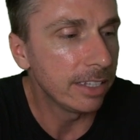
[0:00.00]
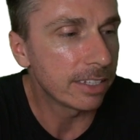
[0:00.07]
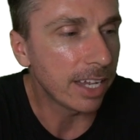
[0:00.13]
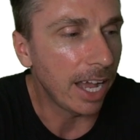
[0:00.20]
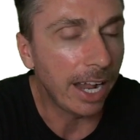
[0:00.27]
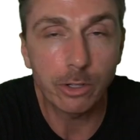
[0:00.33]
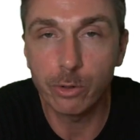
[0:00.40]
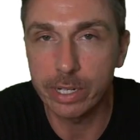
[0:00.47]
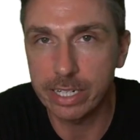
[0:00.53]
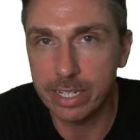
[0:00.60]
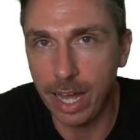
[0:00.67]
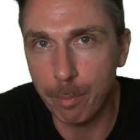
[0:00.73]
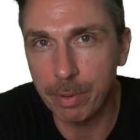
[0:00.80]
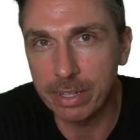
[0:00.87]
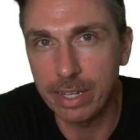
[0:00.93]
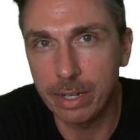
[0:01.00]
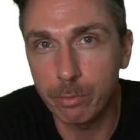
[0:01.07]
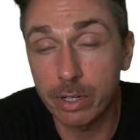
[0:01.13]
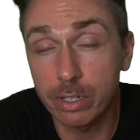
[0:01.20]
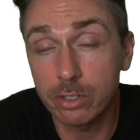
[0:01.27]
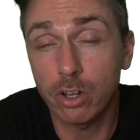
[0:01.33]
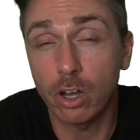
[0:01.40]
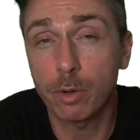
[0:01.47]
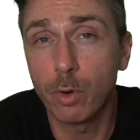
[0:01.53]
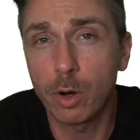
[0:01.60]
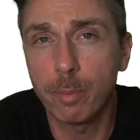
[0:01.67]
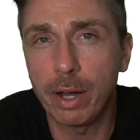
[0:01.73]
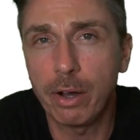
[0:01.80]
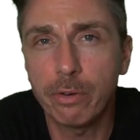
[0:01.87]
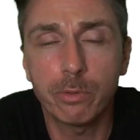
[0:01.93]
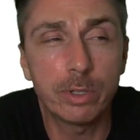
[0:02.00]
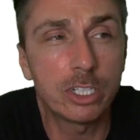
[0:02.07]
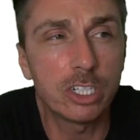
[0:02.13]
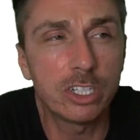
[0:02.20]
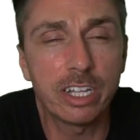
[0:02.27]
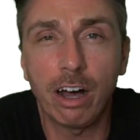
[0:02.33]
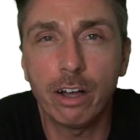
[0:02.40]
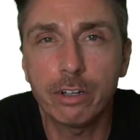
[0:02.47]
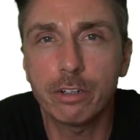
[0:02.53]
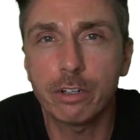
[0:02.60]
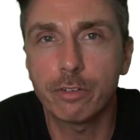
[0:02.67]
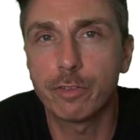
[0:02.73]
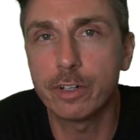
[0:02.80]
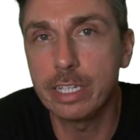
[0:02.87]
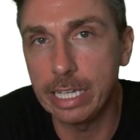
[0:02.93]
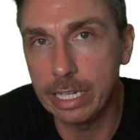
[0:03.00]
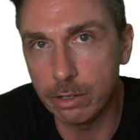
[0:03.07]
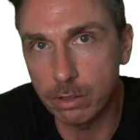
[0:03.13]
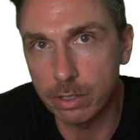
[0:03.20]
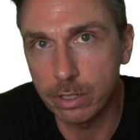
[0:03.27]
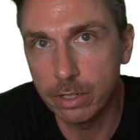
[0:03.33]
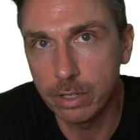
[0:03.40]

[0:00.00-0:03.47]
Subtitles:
this ongoing topic that we're going to talk more about, which is the hunt for yield.